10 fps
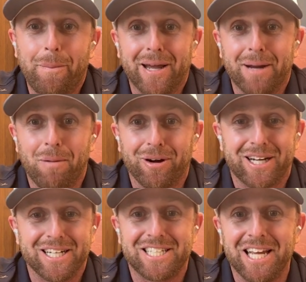a big
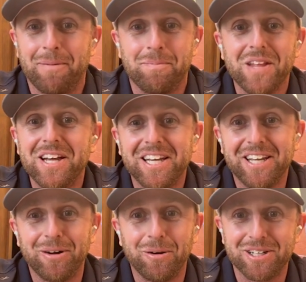market team,
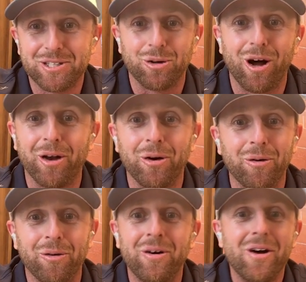in
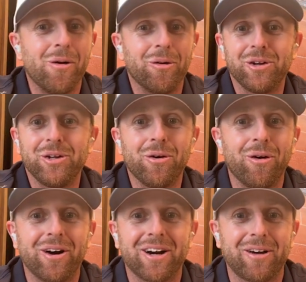Toronto or New
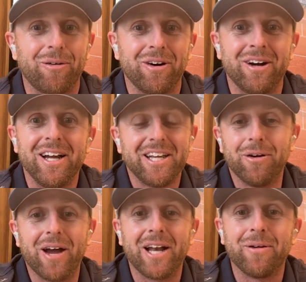York or,
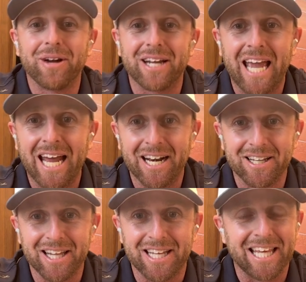anywhere in
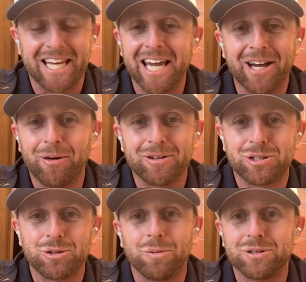Canada, like they can't go out
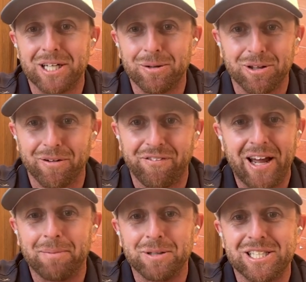to normal dinner with their
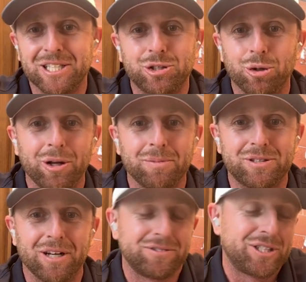families and enjoy
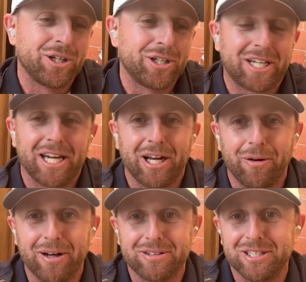themselves. Here, you can
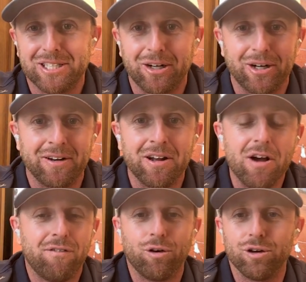go out to dinner in
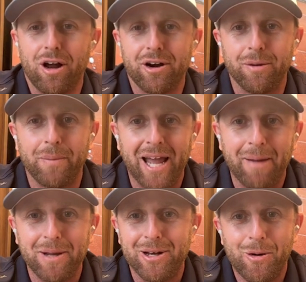Fort Lauderdale,
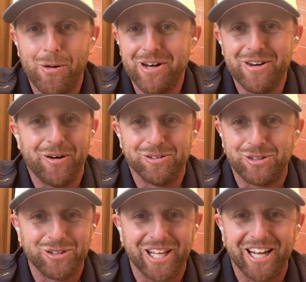Miami, and no one knows
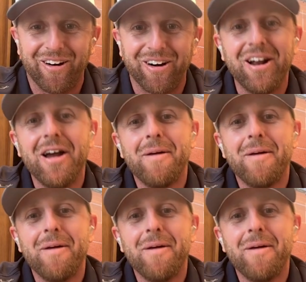who they are.